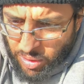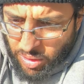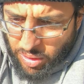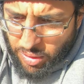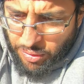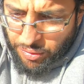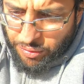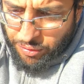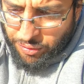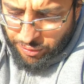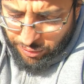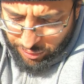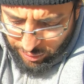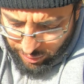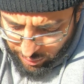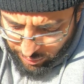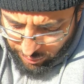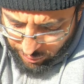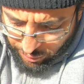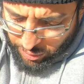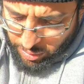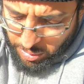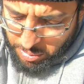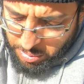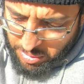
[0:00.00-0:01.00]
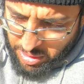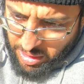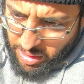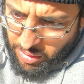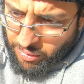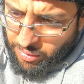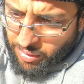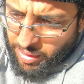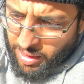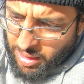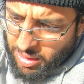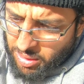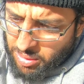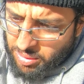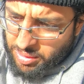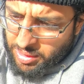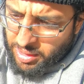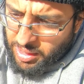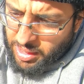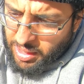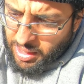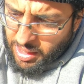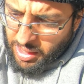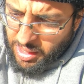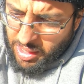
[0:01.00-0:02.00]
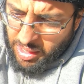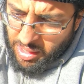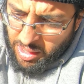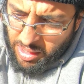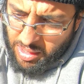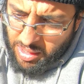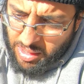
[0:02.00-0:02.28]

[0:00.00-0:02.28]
off from around here.